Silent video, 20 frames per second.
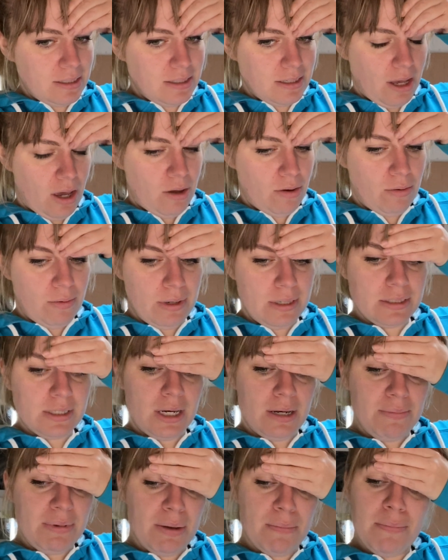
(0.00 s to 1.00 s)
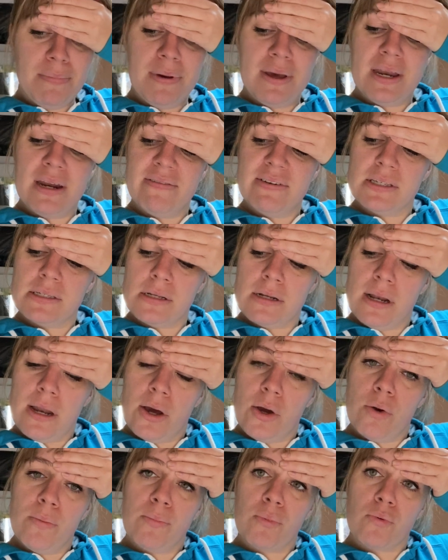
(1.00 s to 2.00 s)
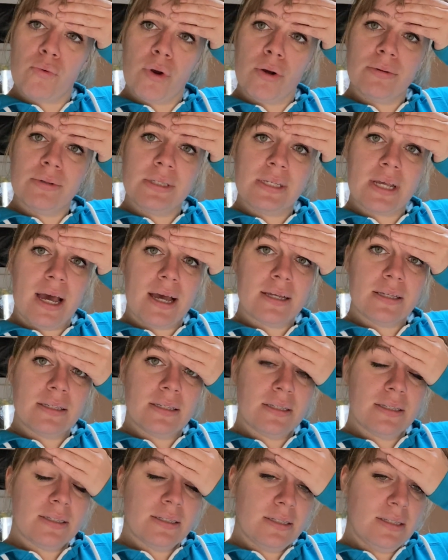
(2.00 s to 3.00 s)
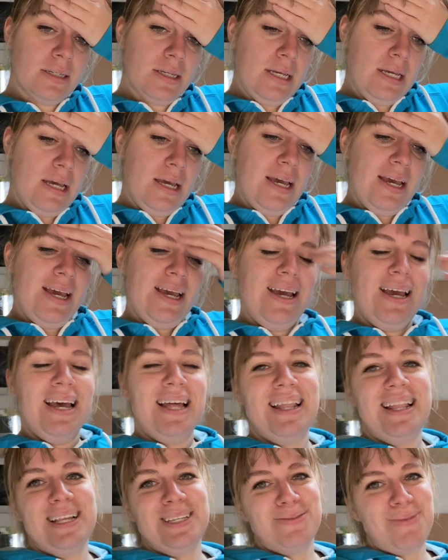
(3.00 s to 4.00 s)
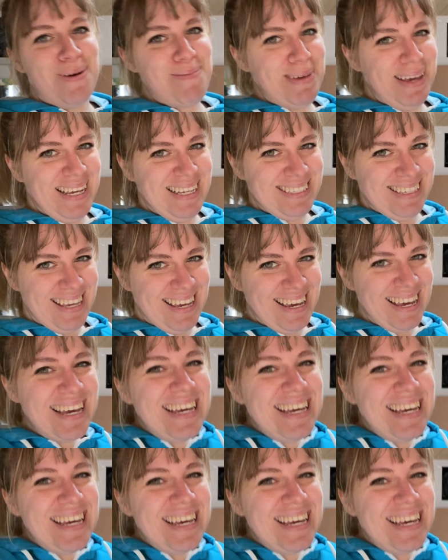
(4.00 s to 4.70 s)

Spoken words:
so it's going to be a bit of a slow process. And that's why Mickey's here.